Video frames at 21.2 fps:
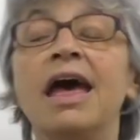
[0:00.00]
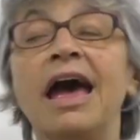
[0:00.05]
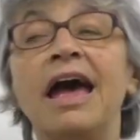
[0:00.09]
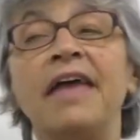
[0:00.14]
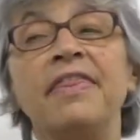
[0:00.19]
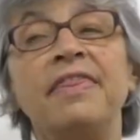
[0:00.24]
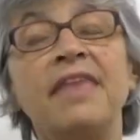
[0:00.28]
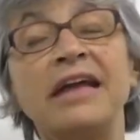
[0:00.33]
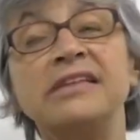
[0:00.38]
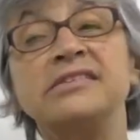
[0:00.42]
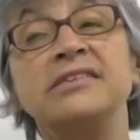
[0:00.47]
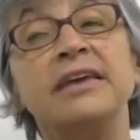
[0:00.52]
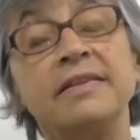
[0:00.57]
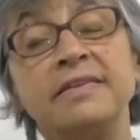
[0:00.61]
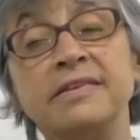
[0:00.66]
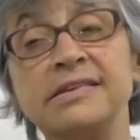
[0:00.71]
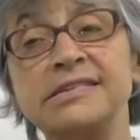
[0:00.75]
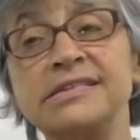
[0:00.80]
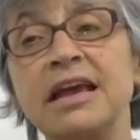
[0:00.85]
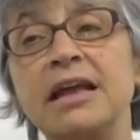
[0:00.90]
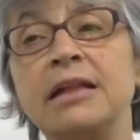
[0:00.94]
and that
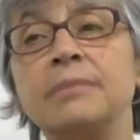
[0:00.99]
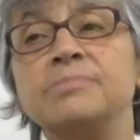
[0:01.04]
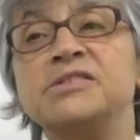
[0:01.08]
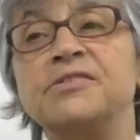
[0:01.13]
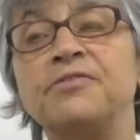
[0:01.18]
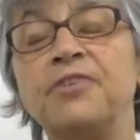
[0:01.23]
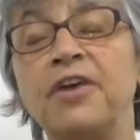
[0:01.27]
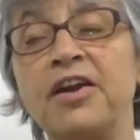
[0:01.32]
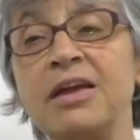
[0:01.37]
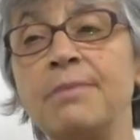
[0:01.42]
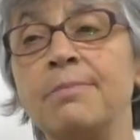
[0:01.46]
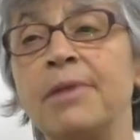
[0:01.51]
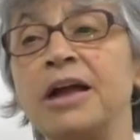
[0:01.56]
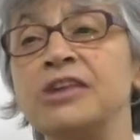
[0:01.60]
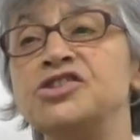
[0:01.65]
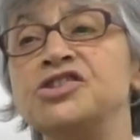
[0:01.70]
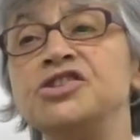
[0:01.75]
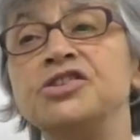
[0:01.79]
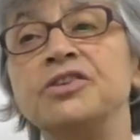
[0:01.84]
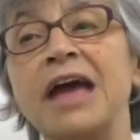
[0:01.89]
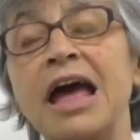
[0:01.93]
this helps very
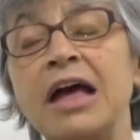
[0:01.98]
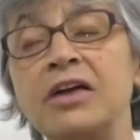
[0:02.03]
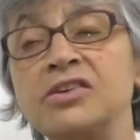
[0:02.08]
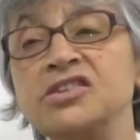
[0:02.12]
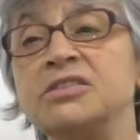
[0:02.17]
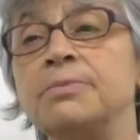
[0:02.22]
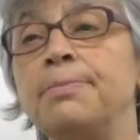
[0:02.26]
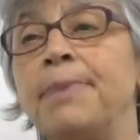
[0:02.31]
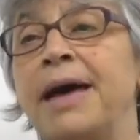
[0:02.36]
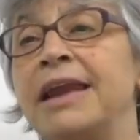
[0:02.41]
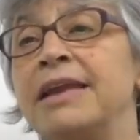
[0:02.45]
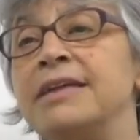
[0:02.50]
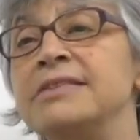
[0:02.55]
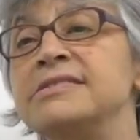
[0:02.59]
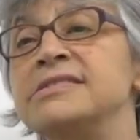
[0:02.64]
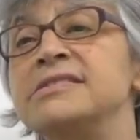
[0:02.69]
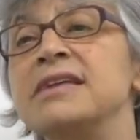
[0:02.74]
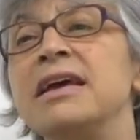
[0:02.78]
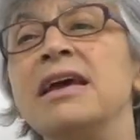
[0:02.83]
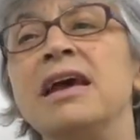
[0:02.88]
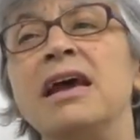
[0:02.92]
much to
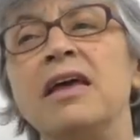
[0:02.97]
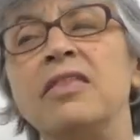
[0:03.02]
counterbalance